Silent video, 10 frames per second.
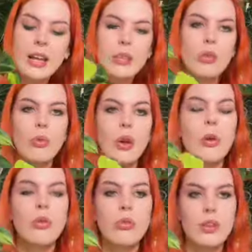it to grow
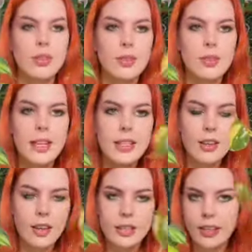across because these
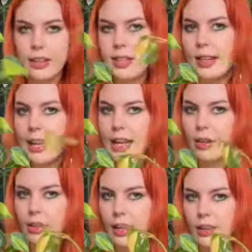guys like to lean
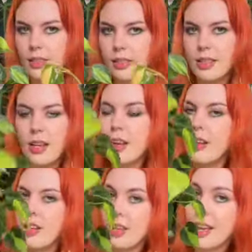on things.
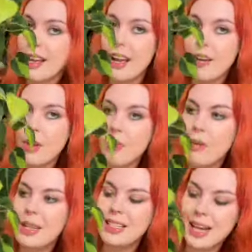You can have it
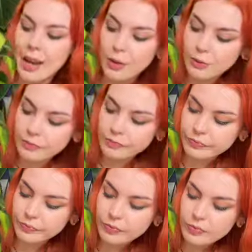growing down,
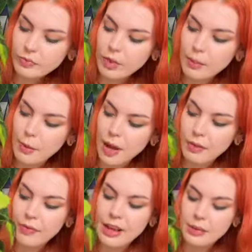but I
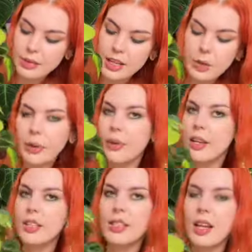found that you will
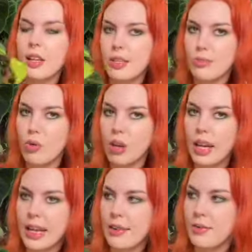get slightly smaller
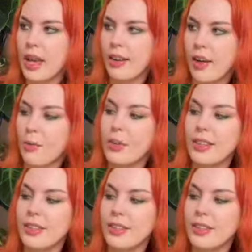leaves and I want